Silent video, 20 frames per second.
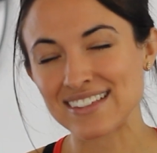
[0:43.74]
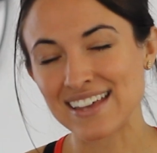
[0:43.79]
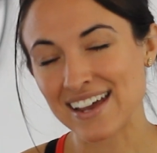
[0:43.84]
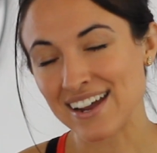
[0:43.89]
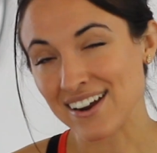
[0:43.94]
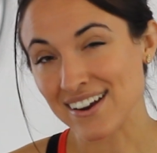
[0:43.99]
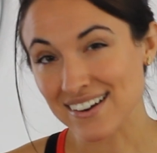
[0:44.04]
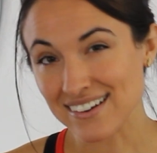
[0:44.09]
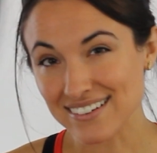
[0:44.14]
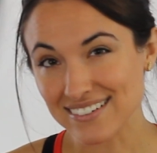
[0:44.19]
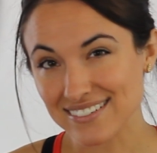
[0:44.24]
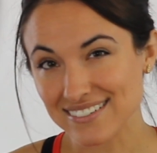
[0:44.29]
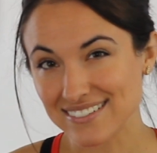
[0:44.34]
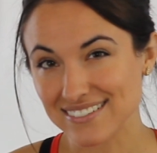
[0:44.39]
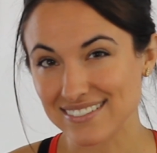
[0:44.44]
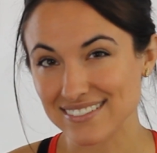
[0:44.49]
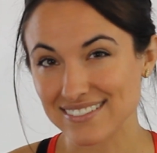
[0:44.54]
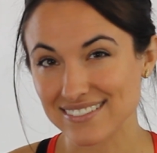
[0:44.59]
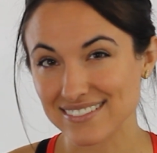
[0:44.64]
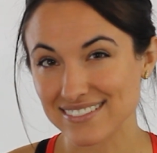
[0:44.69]
there
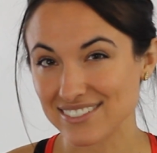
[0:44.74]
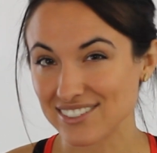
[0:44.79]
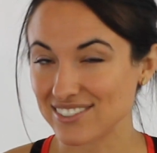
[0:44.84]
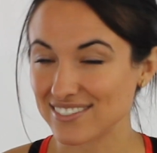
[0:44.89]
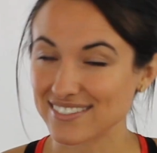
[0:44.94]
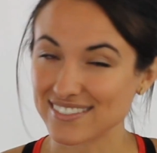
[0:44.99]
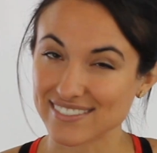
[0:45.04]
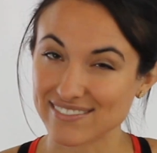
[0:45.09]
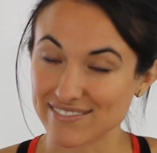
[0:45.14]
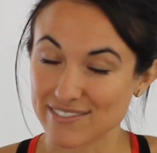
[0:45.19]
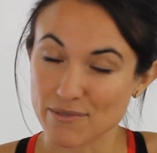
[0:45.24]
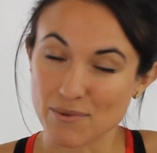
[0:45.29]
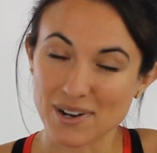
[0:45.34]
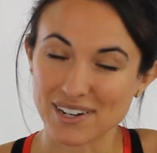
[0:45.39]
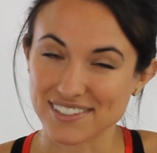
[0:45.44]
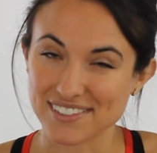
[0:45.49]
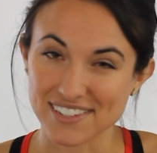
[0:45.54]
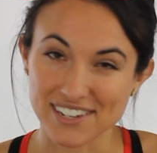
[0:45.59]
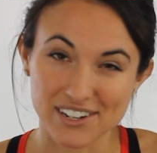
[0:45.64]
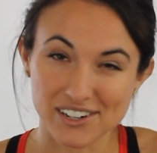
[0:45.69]
if you
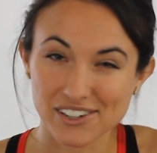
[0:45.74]
want to see